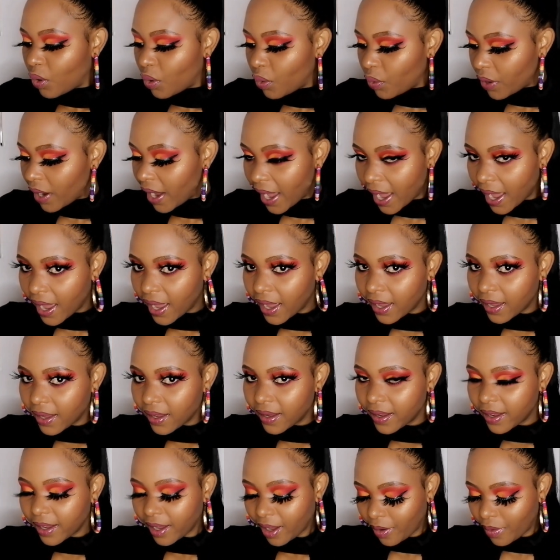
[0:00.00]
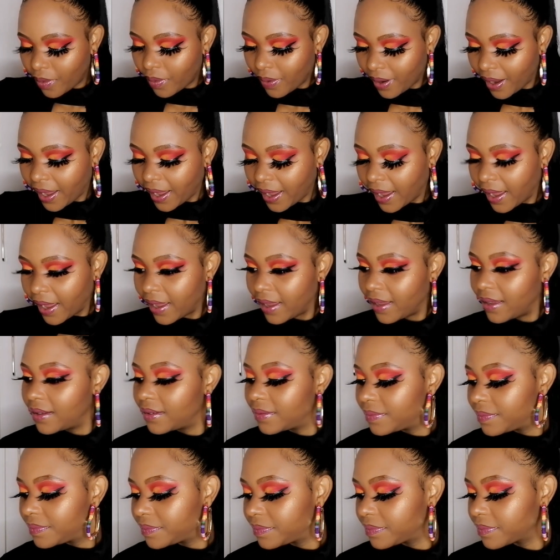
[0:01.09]
Okay, okay.
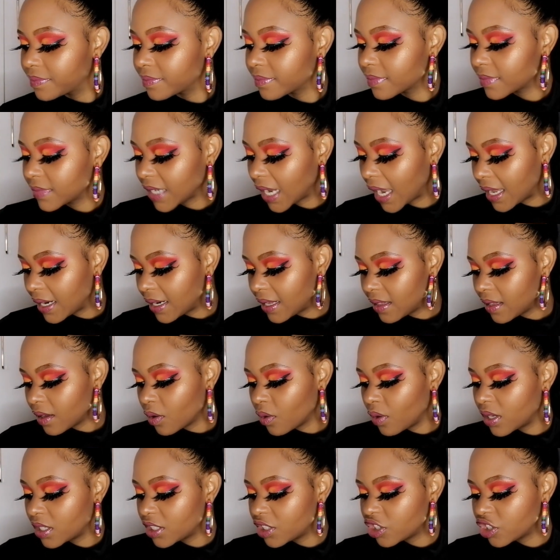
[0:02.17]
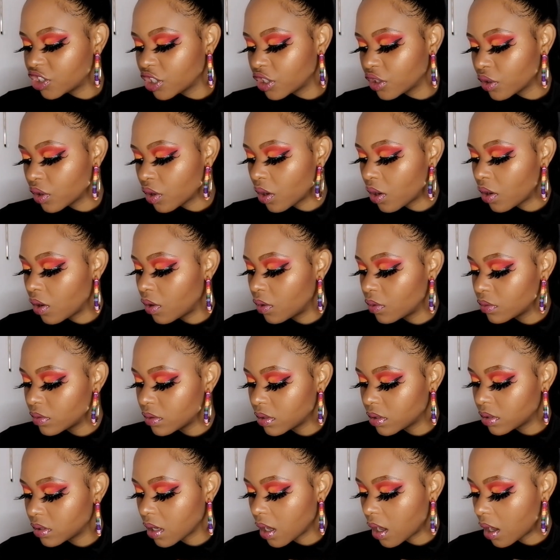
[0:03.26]
Another question
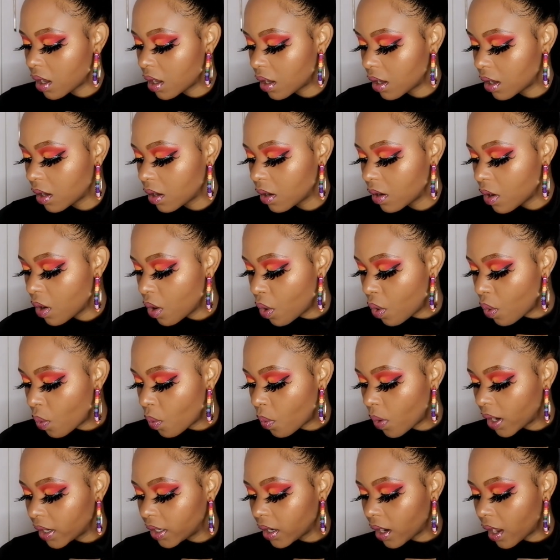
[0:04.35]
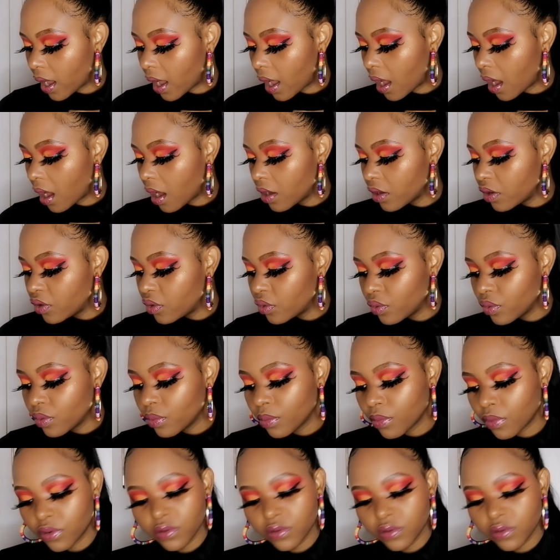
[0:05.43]
goes uh, What are you